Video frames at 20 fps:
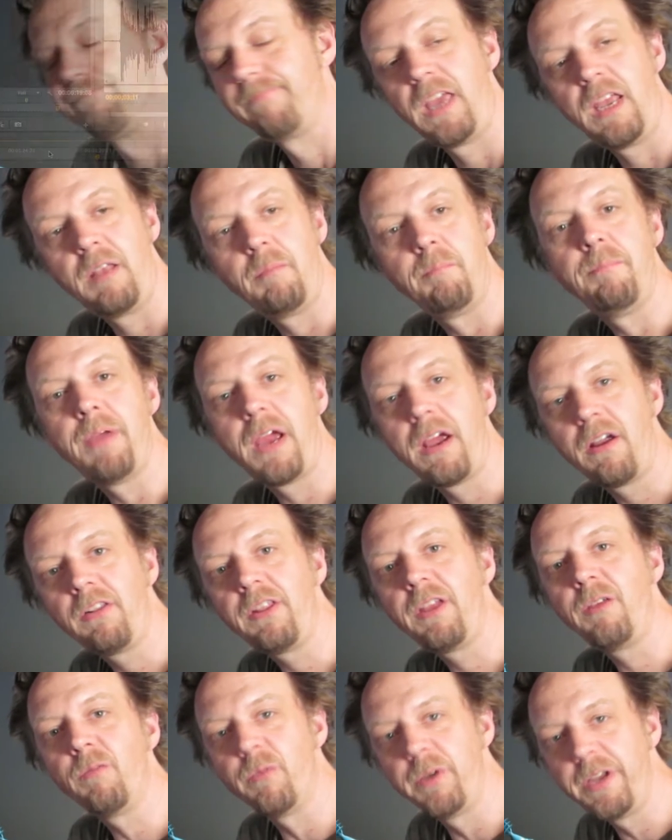It
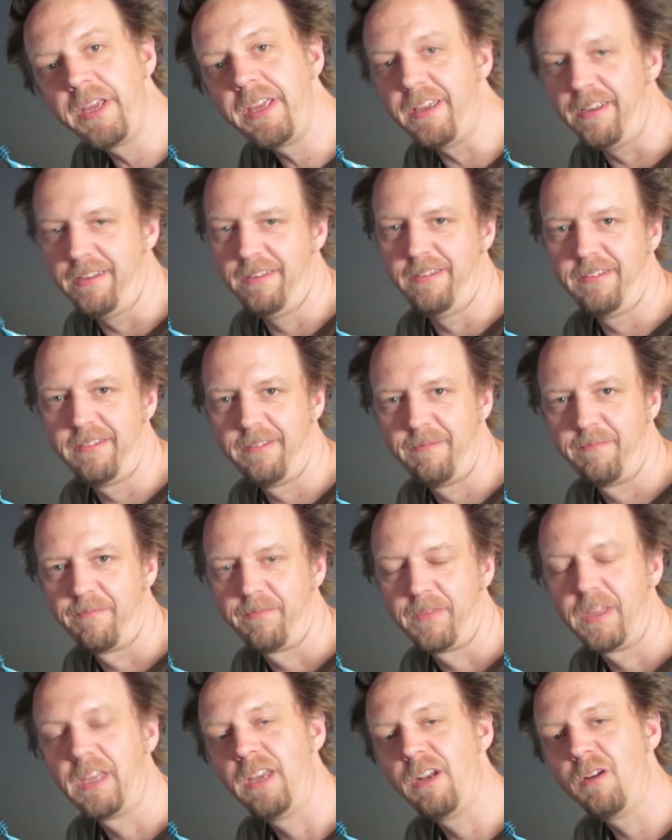barely reads.
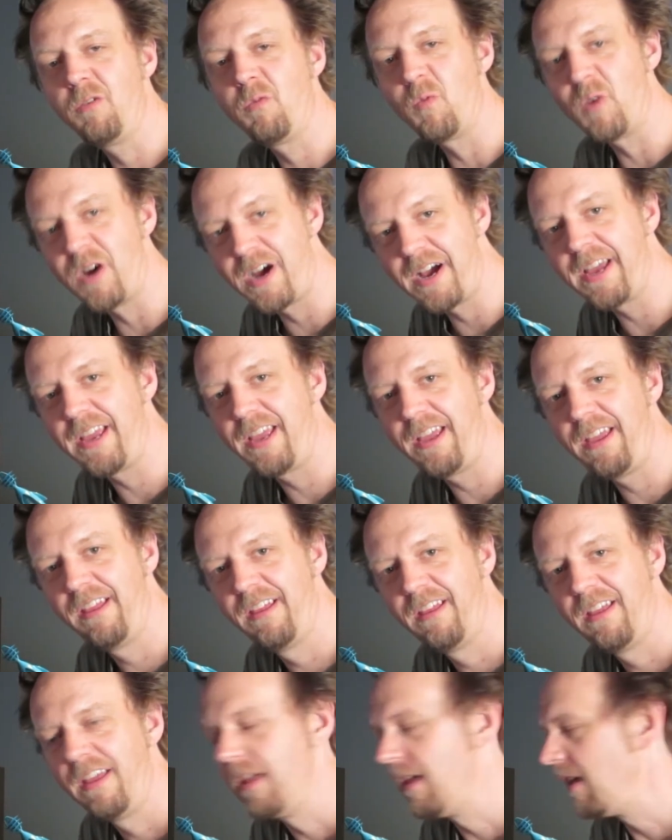You know why?
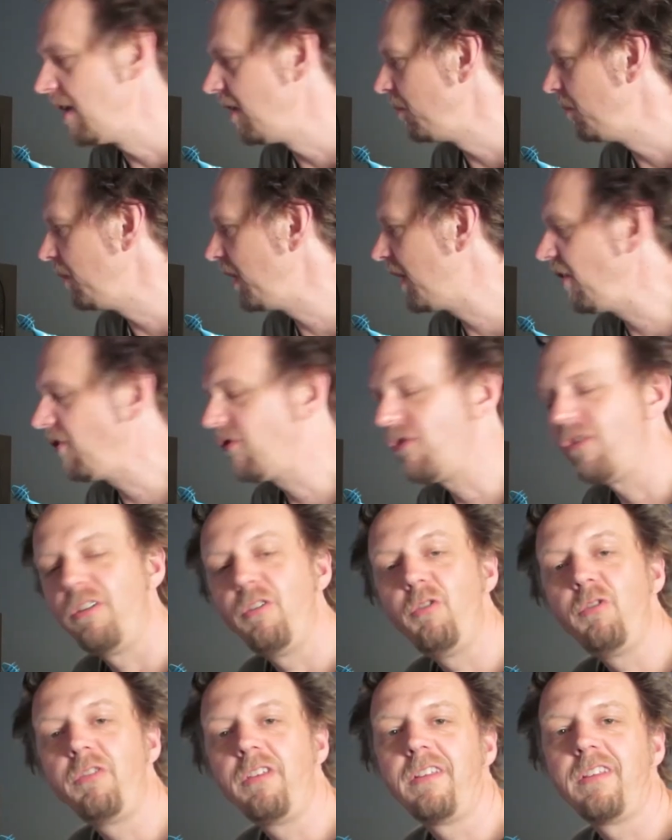Because you're
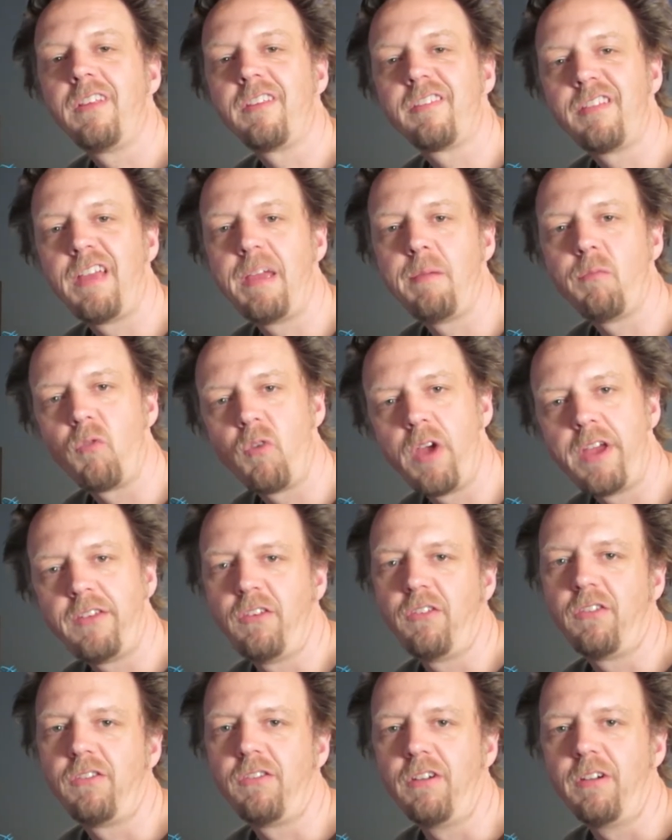using the same
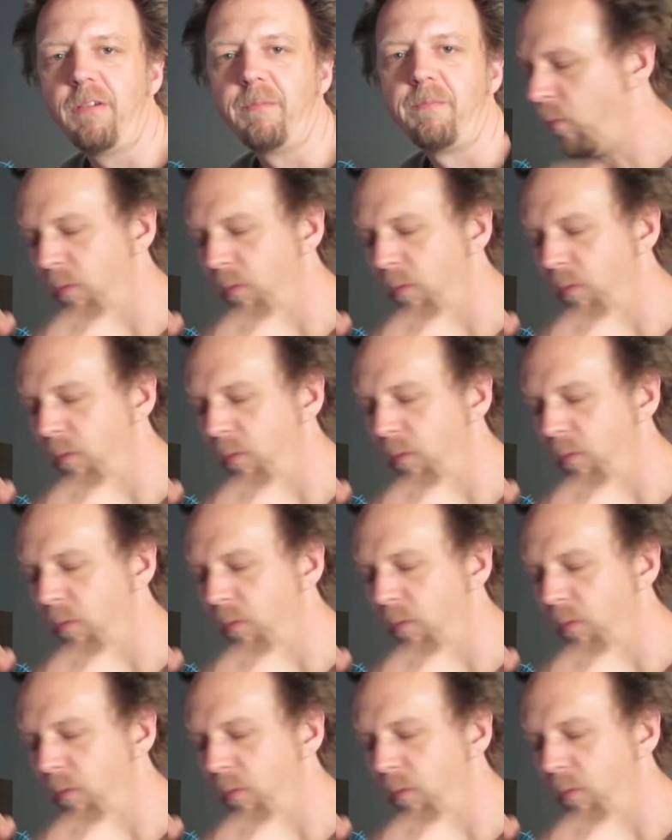register.